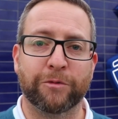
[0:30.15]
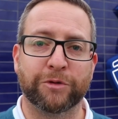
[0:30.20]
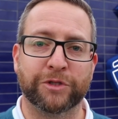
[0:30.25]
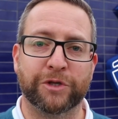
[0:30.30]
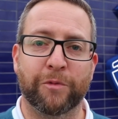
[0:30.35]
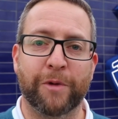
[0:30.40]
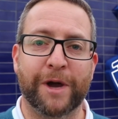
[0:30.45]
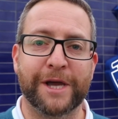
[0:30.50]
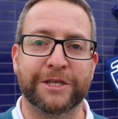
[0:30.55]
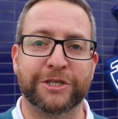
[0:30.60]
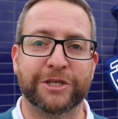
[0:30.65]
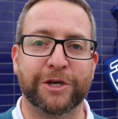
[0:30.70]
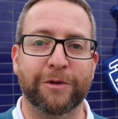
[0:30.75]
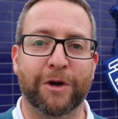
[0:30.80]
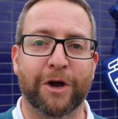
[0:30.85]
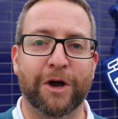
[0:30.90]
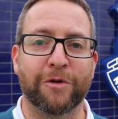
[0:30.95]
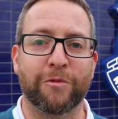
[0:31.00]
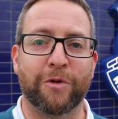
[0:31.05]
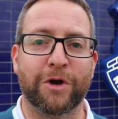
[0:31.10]
Wasn't away too
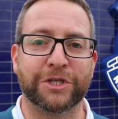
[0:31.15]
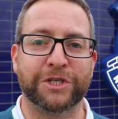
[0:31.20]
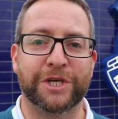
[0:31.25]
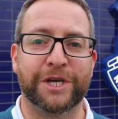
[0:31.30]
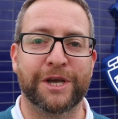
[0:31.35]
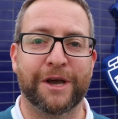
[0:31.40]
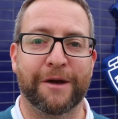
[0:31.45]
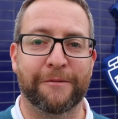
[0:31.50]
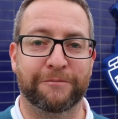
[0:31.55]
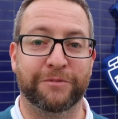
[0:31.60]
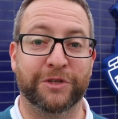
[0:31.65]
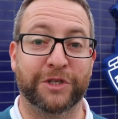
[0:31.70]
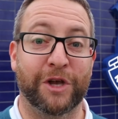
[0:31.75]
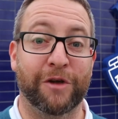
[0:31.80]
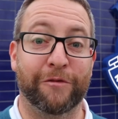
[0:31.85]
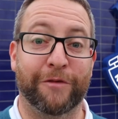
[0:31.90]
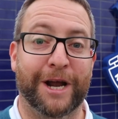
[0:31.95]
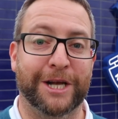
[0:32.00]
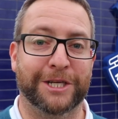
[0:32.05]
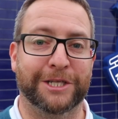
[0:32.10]
long, was he?
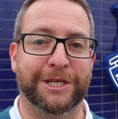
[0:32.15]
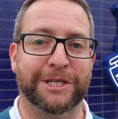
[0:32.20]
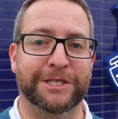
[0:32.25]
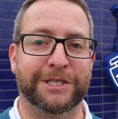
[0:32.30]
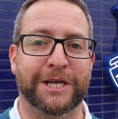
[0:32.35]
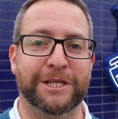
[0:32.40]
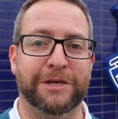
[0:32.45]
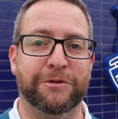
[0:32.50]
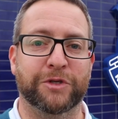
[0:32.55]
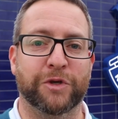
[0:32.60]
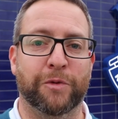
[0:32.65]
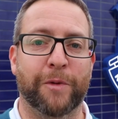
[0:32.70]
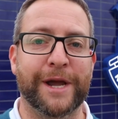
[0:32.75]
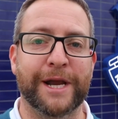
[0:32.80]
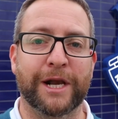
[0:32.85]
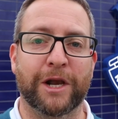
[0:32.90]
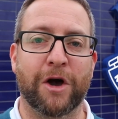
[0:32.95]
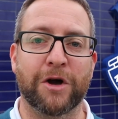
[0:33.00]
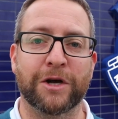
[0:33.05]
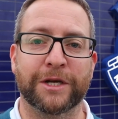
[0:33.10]
Silva actually said he was
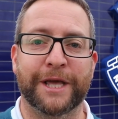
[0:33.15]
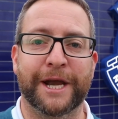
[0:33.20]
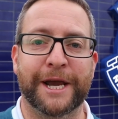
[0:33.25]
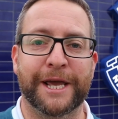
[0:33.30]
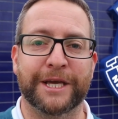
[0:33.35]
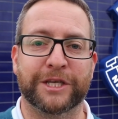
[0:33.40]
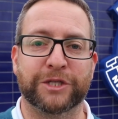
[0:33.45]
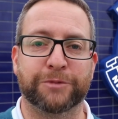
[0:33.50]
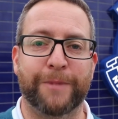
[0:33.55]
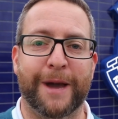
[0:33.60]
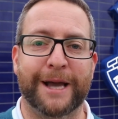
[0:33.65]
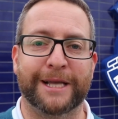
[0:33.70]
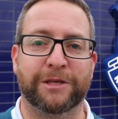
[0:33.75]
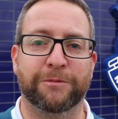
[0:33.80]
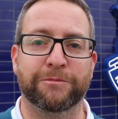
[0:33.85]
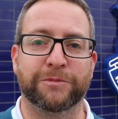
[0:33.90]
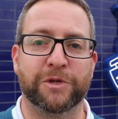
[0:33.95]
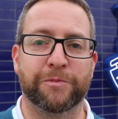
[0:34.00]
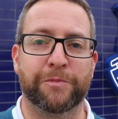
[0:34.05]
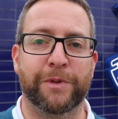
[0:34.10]
away longer than he expected
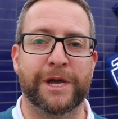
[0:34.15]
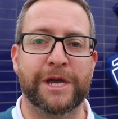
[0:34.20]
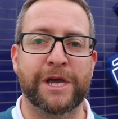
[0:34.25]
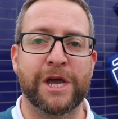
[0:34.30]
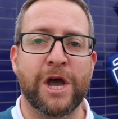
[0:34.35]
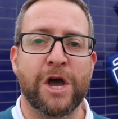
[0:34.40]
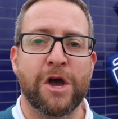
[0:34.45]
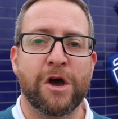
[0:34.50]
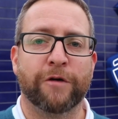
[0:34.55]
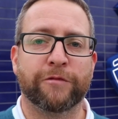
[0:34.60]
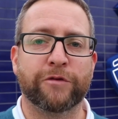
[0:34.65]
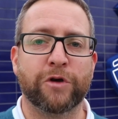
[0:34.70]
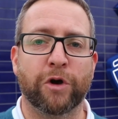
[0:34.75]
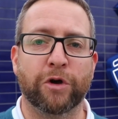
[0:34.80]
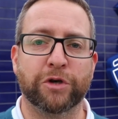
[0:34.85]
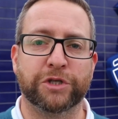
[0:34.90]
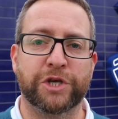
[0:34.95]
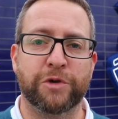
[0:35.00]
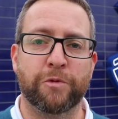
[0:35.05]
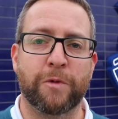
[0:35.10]
him to be. Of
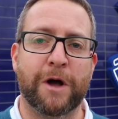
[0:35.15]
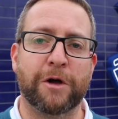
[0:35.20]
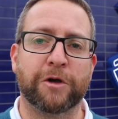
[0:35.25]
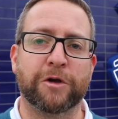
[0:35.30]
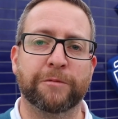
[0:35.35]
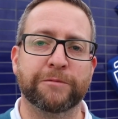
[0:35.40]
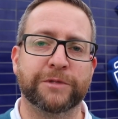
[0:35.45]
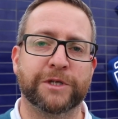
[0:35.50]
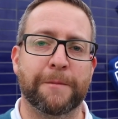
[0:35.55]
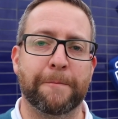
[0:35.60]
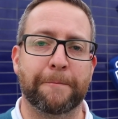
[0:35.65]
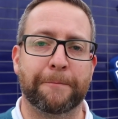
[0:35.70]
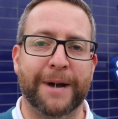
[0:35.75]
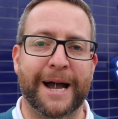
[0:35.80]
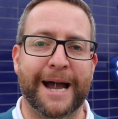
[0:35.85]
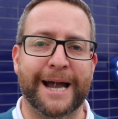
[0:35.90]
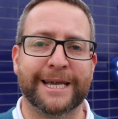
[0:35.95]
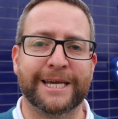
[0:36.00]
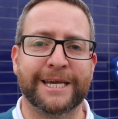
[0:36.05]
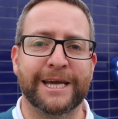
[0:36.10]
course, he welcomes him
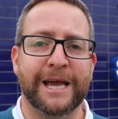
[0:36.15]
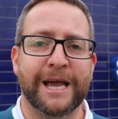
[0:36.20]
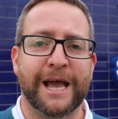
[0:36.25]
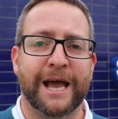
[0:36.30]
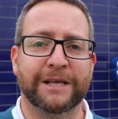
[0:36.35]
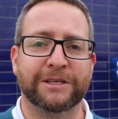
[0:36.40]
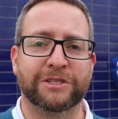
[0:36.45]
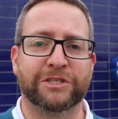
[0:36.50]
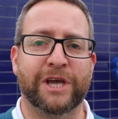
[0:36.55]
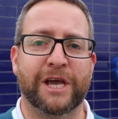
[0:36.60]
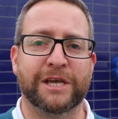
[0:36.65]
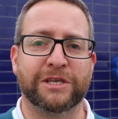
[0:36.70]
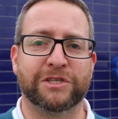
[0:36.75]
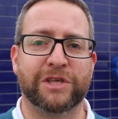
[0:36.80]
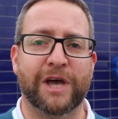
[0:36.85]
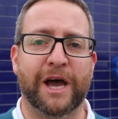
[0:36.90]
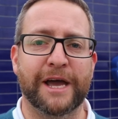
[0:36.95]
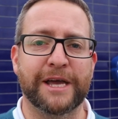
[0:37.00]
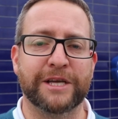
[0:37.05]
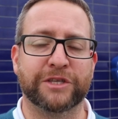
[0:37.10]
back and says
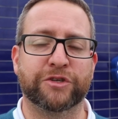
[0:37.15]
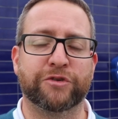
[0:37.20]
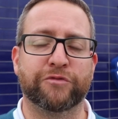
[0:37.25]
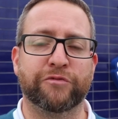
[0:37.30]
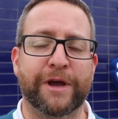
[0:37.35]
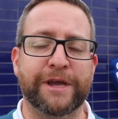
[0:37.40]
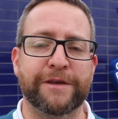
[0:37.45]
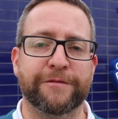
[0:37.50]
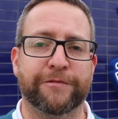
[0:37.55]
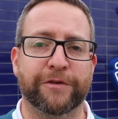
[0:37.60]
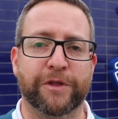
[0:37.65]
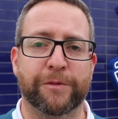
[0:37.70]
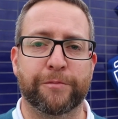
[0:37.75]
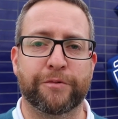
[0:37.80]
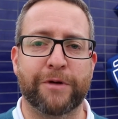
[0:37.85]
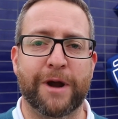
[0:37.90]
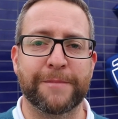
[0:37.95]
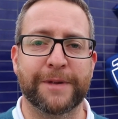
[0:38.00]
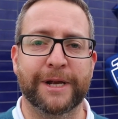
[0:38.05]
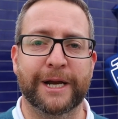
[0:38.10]
that it's great for the
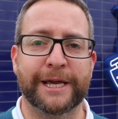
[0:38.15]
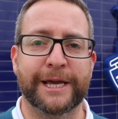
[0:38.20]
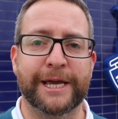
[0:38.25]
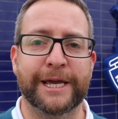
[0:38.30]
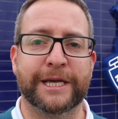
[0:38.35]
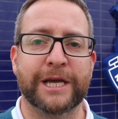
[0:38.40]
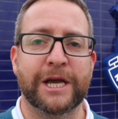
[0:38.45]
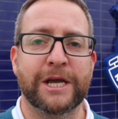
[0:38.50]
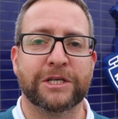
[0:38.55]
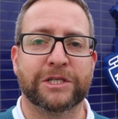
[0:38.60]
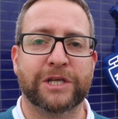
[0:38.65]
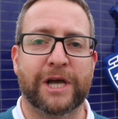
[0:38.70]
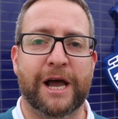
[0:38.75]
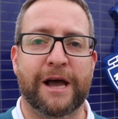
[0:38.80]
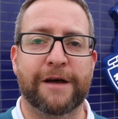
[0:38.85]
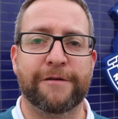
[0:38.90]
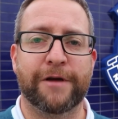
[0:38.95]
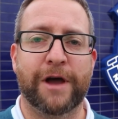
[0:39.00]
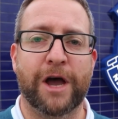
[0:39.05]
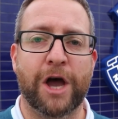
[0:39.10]
Premier League to
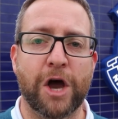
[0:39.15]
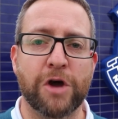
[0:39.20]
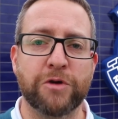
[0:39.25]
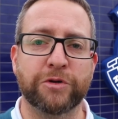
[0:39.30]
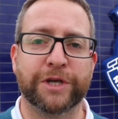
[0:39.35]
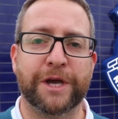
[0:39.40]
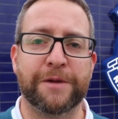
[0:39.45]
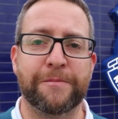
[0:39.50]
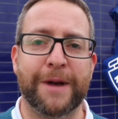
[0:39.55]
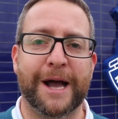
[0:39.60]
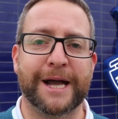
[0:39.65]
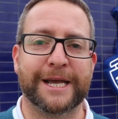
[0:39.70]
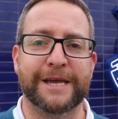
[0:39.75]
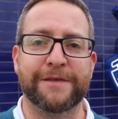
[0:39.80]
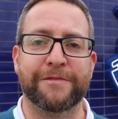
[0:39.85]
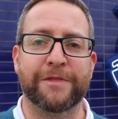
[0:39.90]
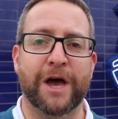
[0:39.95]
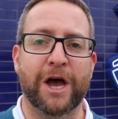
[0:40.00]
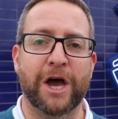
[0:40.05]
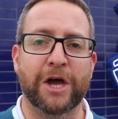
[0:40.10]
have Jose back
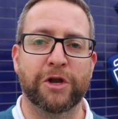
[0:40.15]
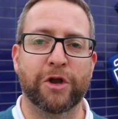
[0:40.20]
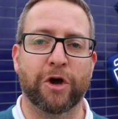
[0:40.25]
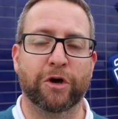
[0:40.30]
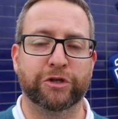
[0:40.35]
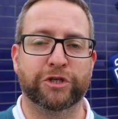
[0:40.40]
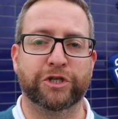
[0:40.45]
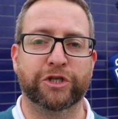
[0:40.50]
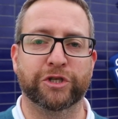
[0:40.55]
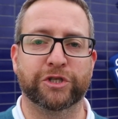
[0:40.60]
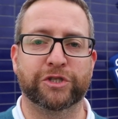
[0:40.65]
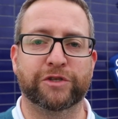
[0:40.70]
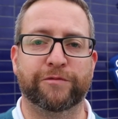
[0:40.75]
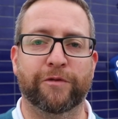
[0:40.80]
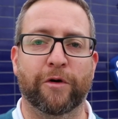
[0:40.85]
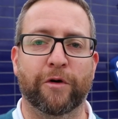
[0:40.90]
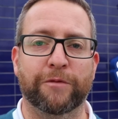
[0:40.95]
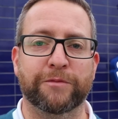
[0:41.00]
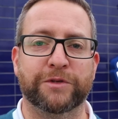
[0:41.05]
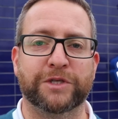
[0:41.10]
in there, not just
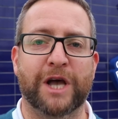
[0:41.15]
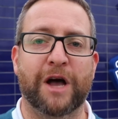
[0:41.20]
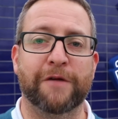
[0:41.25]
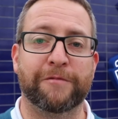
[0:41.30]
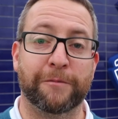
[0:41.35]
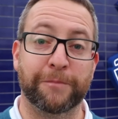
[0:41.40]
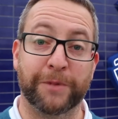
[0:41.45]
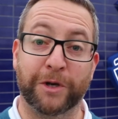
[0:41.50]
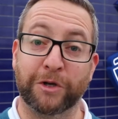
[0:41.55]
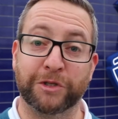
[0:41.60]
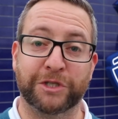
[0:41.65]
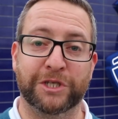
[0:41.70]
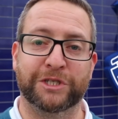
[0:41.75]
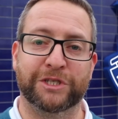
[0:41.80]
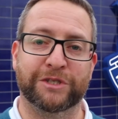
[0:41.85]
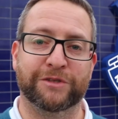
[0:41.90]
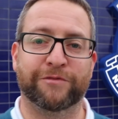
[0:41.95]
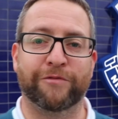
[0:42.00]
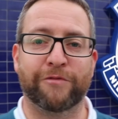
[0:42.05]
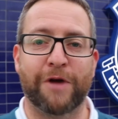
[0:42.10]
for himself and because he's
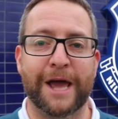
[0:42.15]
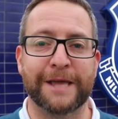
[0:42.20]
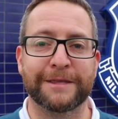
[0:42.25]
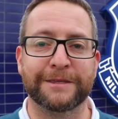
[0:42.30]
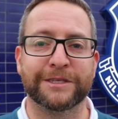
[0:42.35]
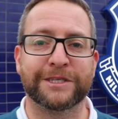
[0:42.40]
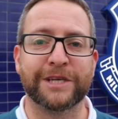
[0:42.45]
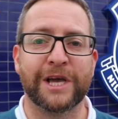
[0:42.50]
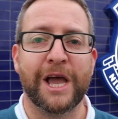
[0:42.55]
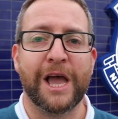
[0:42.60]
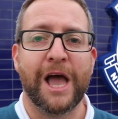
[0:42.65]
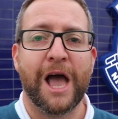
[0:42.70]
his friend.